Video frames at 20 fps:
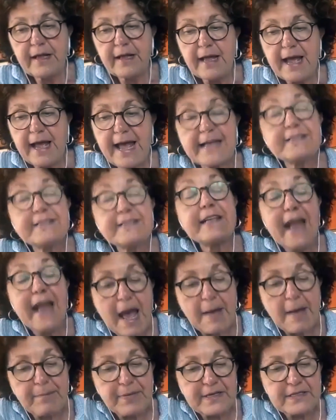As it
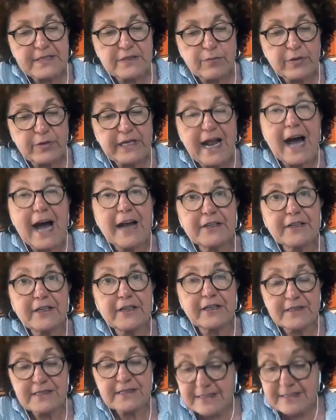happens with
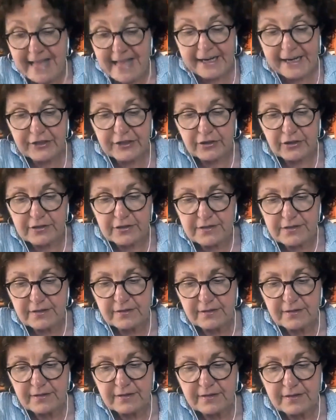other sectors,
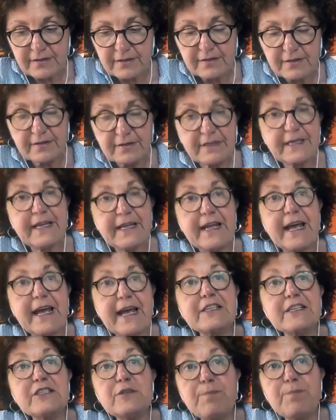the
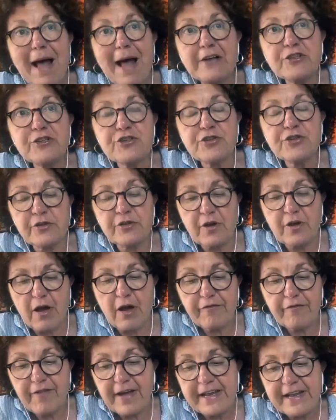expansion
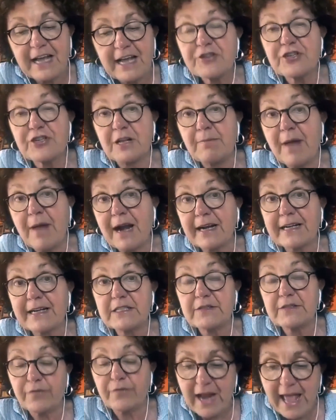of financial
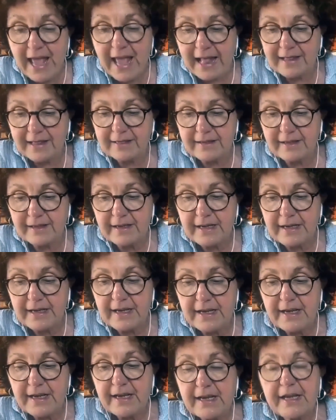markets for health
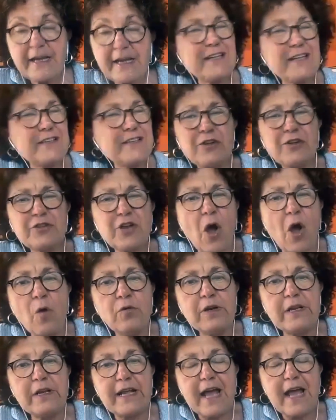is not
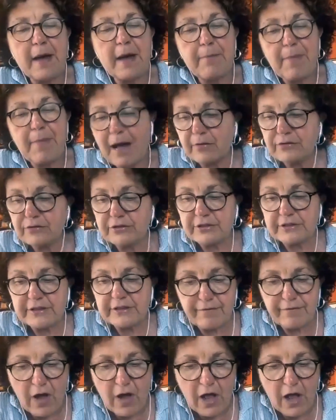only about the
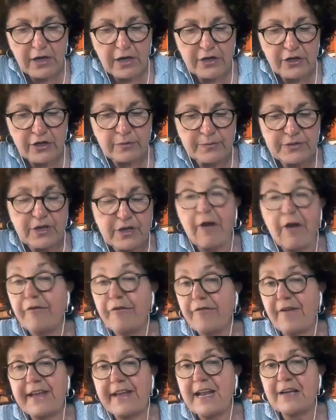volumes of
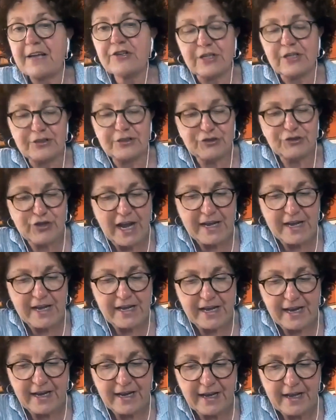financial
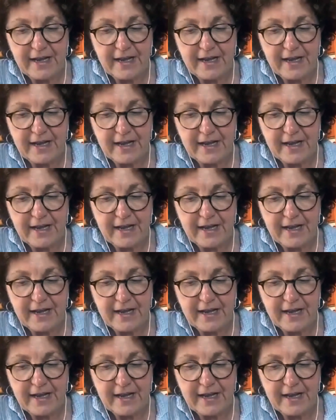trading,